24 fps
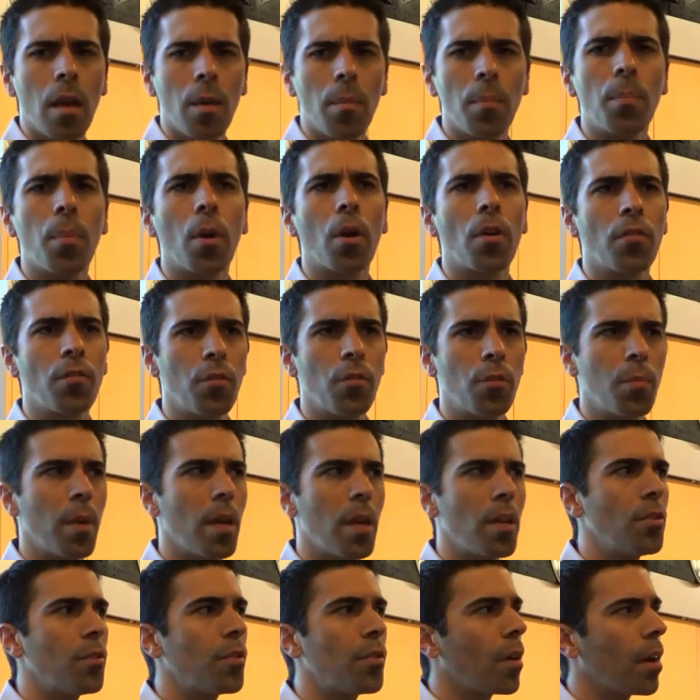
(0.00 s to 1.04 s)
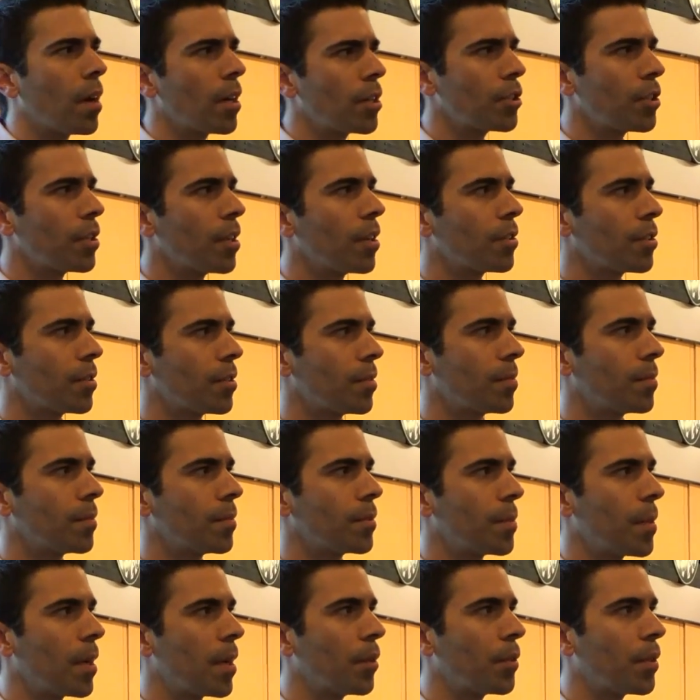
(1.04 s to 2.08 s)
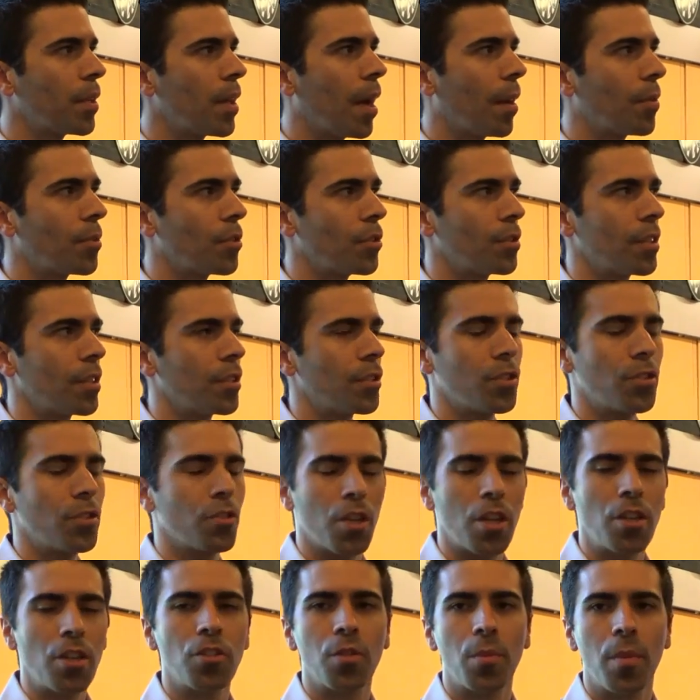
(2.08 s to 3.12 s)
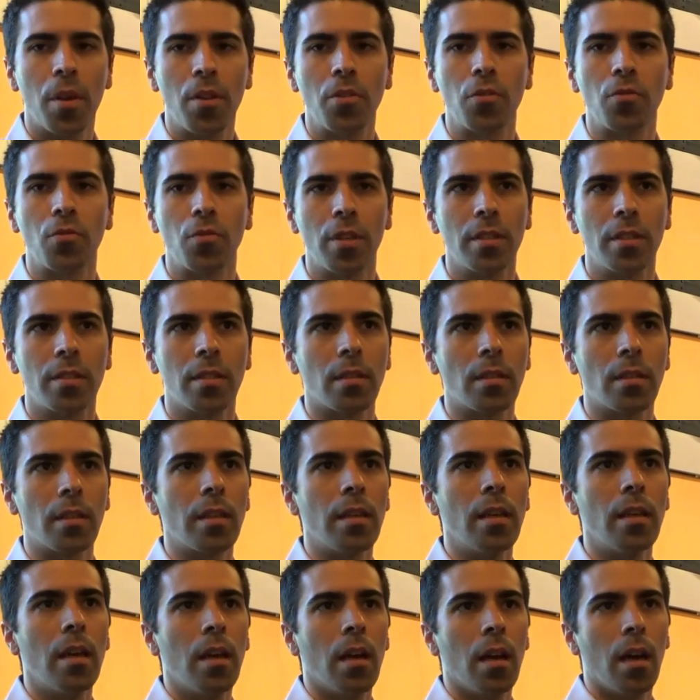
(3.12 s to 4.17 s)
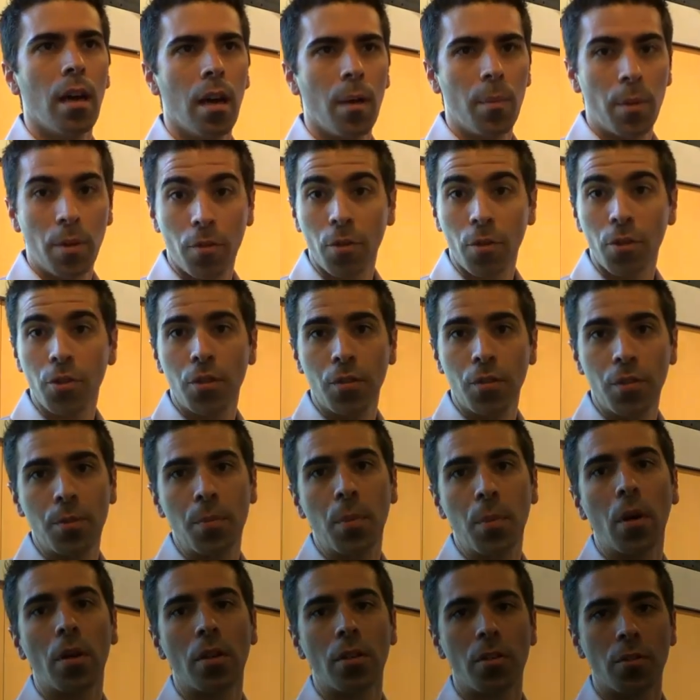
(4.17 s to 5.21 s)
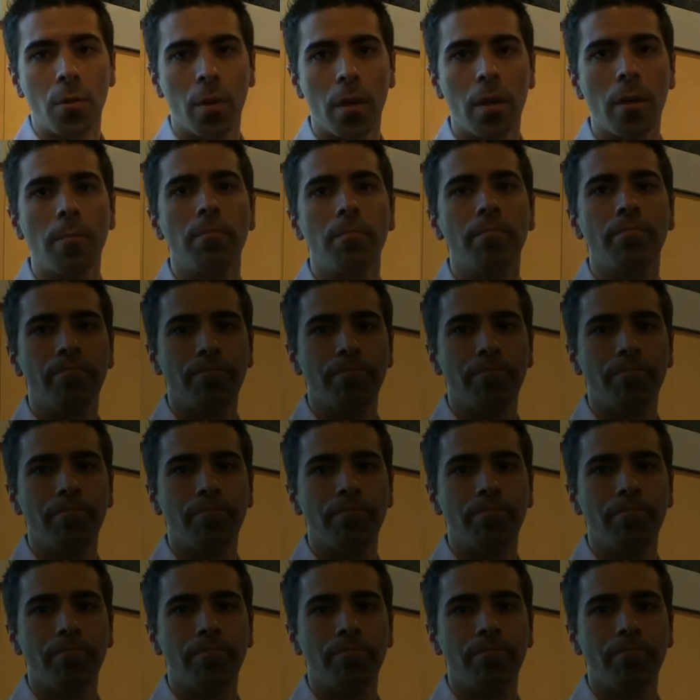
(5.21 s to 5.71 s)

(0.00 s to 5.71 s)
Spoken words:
Yep, bar food menu. There actually are some healthy options. They just changed the menu recently, and a full service bar as well.